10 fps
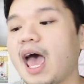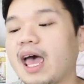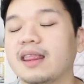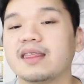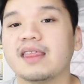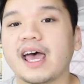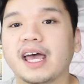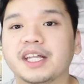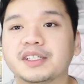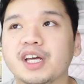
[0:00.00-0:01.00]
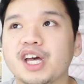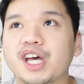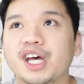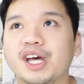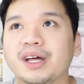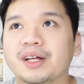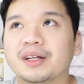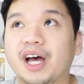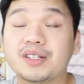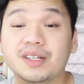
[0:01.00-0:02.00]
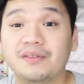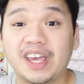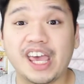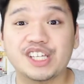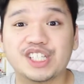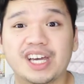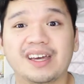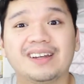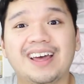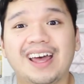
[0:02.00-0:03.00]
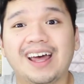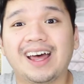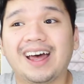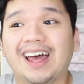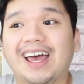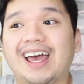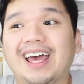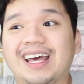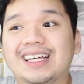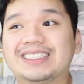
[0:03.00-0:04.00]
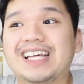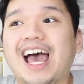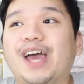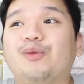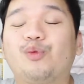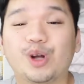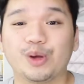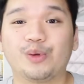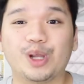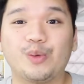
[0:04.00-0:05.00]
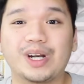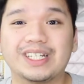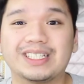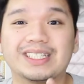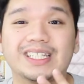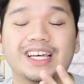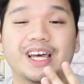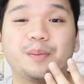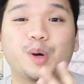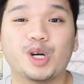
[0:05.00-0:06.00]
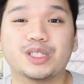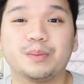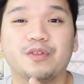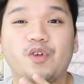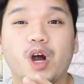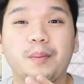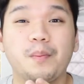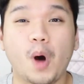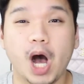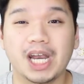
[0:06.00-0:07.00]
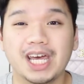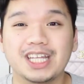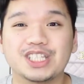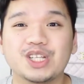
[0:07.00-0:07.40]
And then I was on vacation and I really, really wanted to see it in person before I bought it.